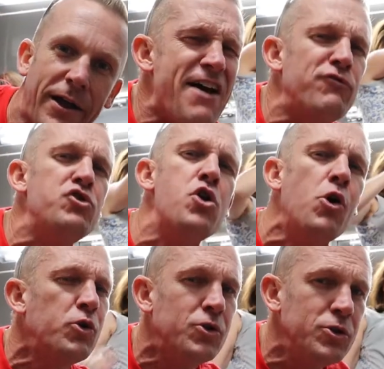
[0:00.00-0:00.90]
We have
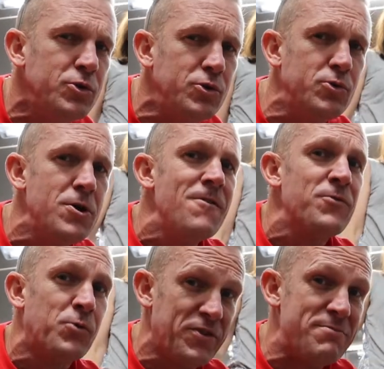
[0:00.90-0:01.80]
no clue
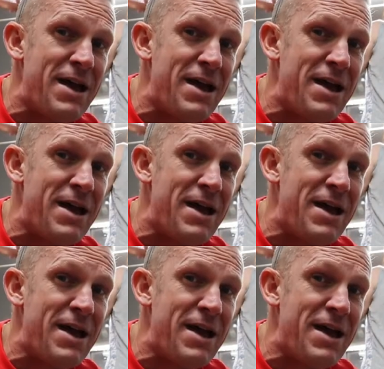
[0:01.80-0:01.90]
where the